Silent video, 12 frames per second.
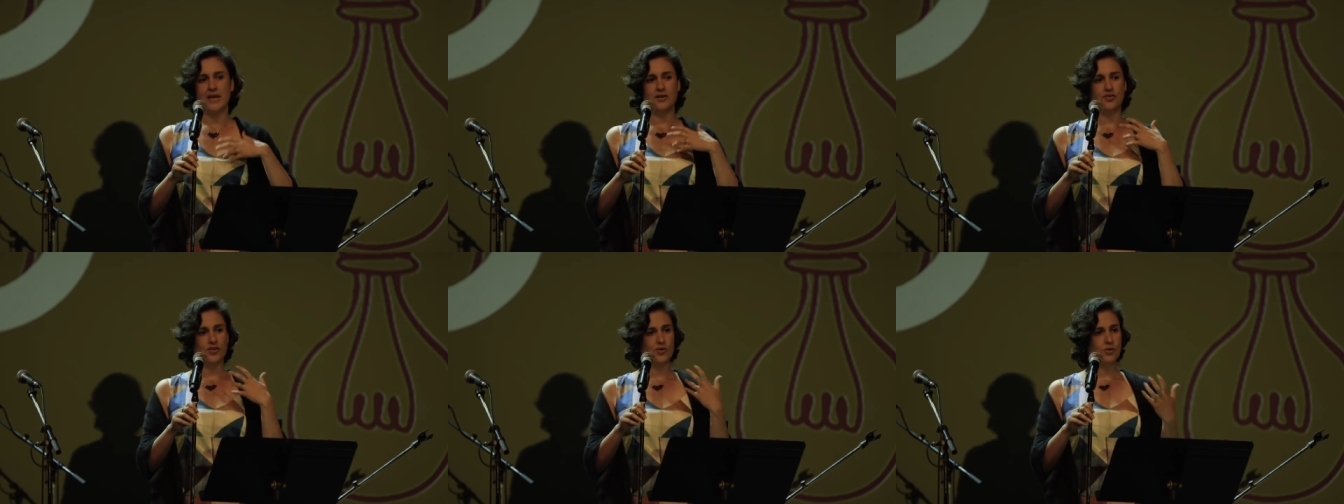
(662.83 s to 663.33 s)

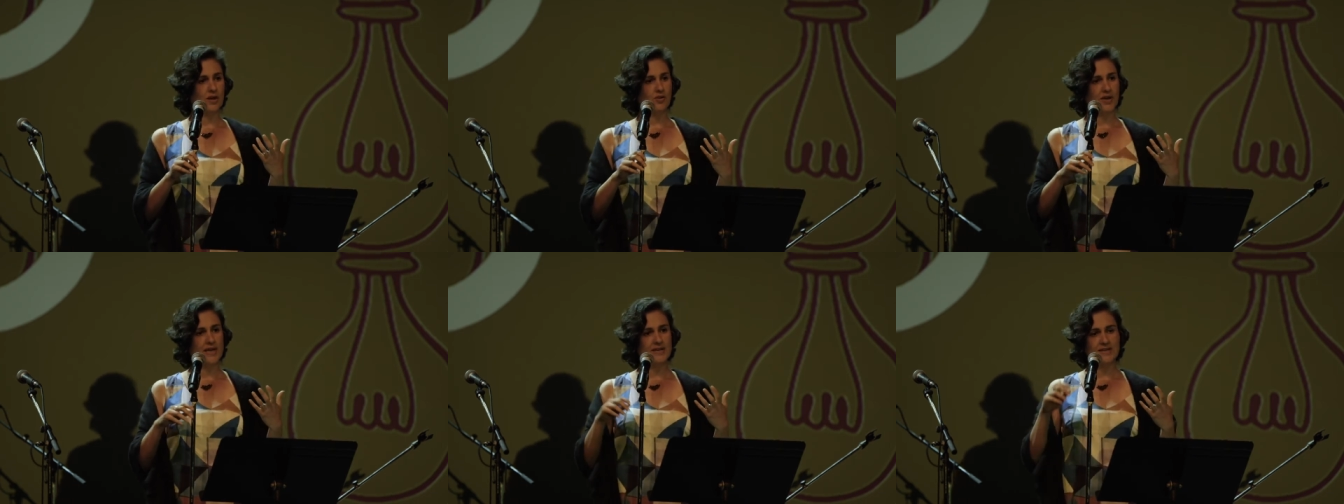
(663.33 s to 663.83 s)
It drew a
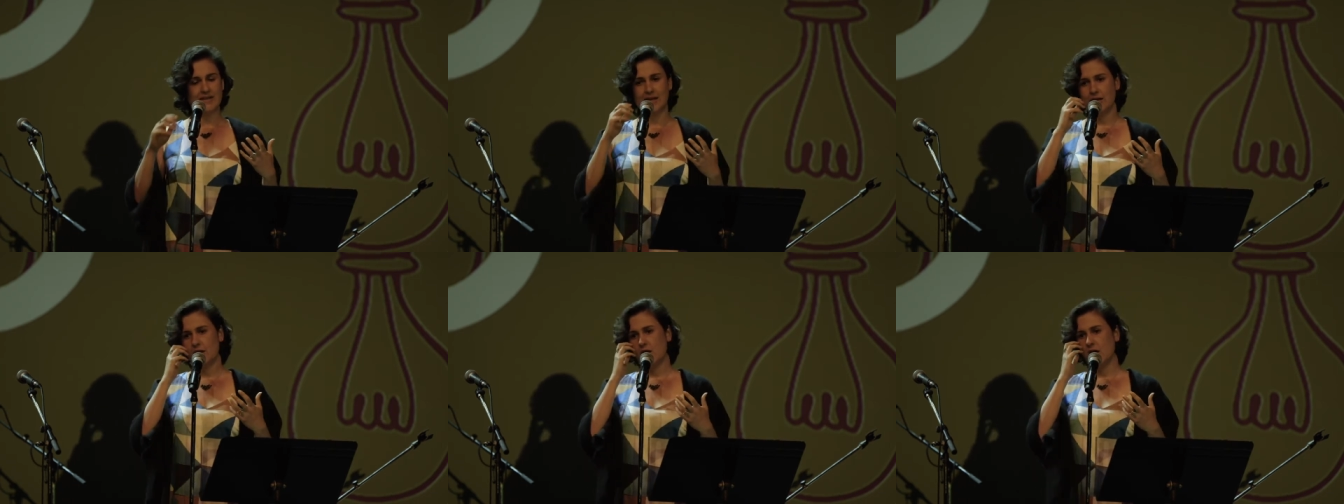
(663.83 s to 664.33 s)
great
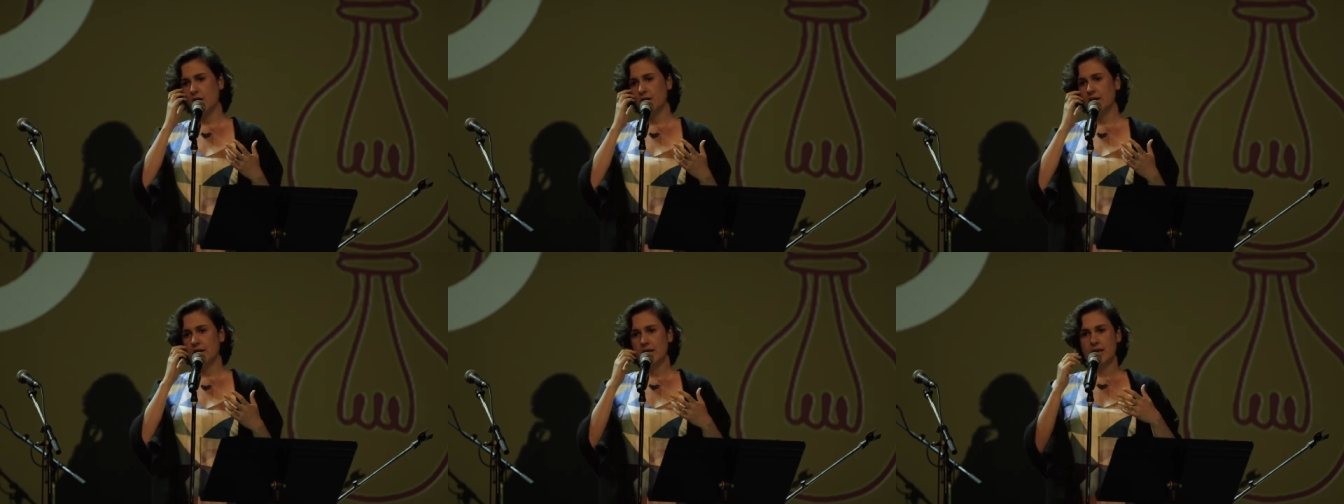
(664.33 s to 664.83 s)
deal
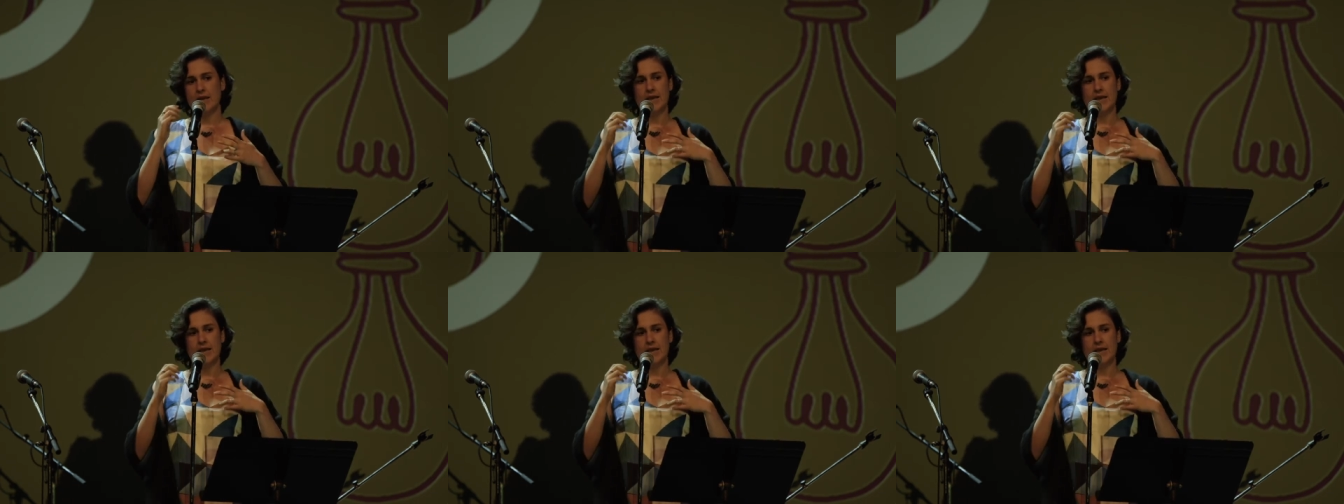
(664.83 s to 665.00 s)
on